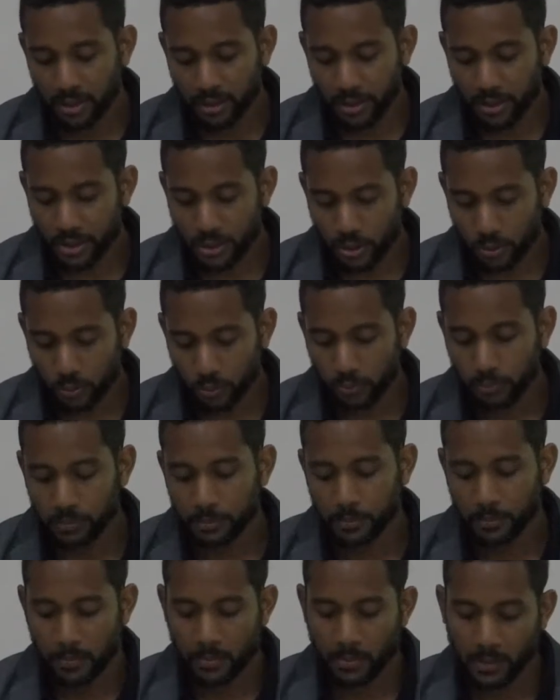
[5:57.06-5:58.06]
So,
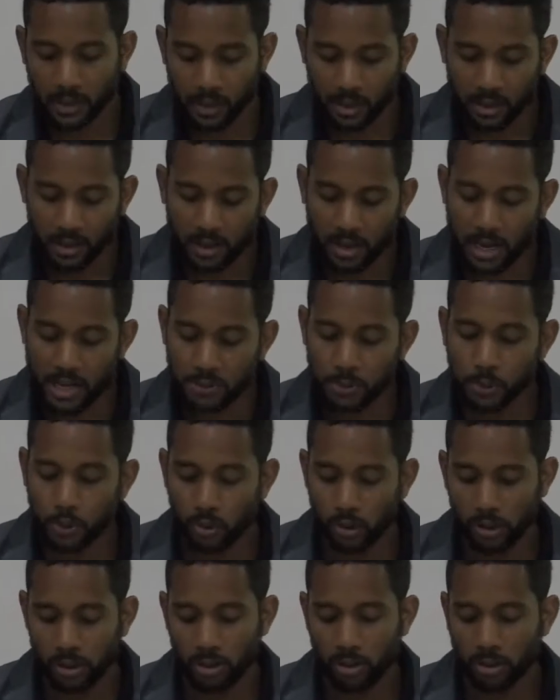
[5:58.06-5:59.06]
as we
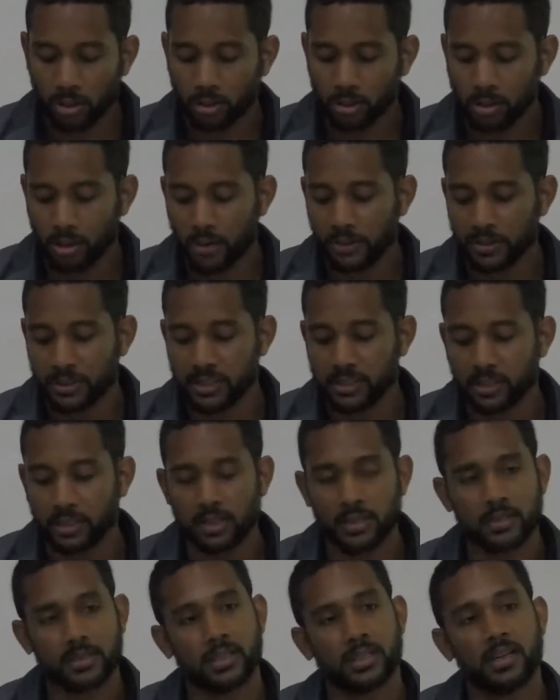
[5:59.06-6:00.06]
go along, I want you to
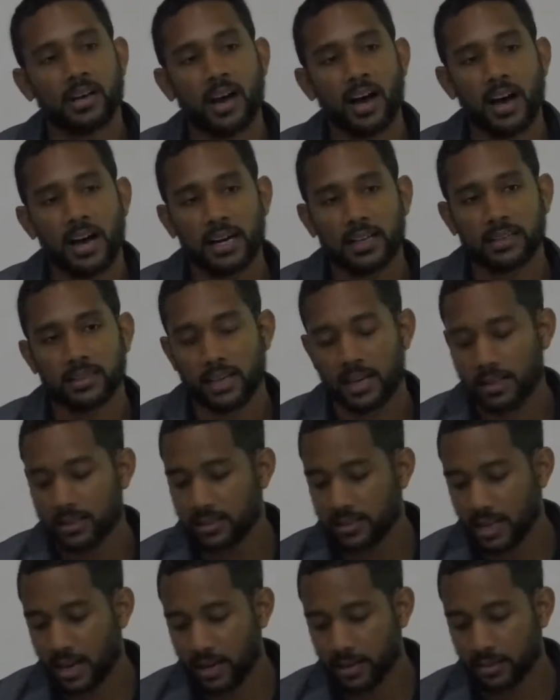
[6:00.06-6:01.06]
consider art and
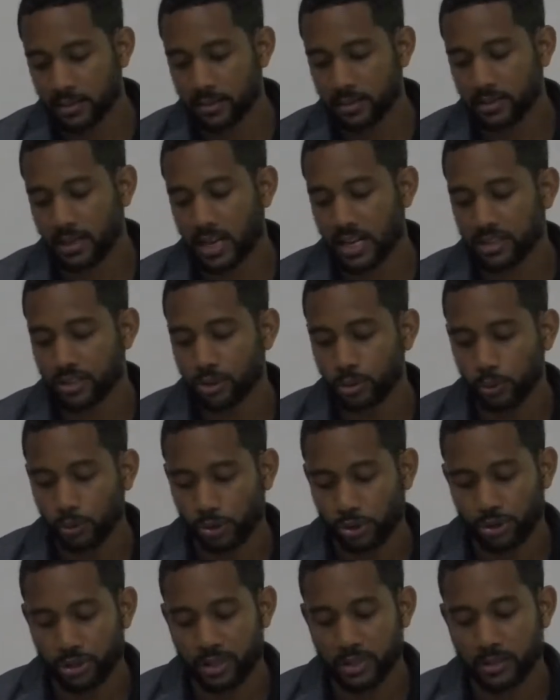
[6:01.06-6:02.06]
science as two
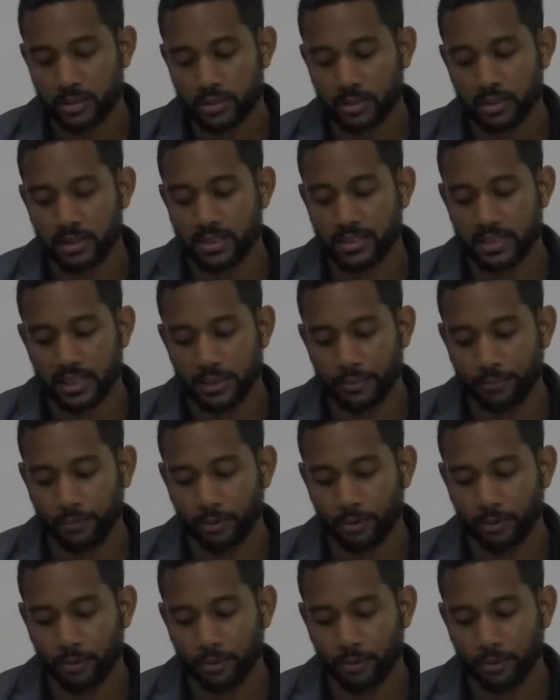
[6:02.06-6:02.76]
trees in the same